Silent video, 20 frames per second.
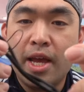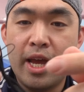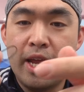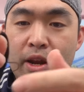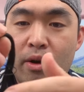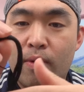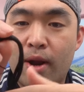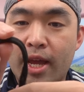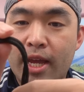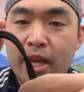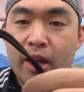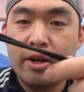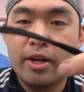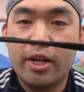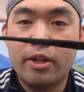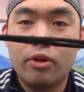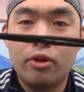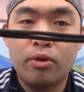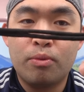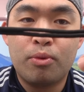And then right here, they
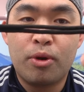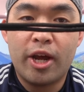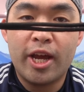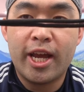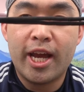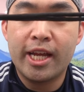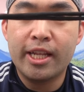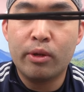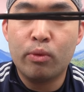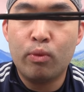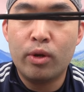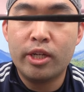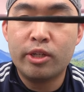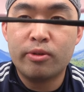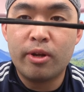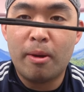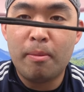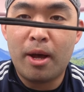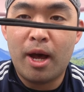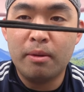do provide guys a wrist
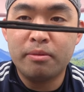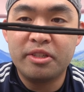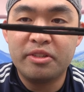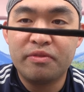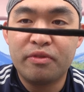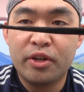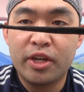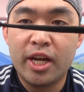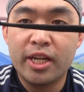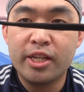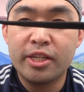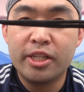strap option for you guys to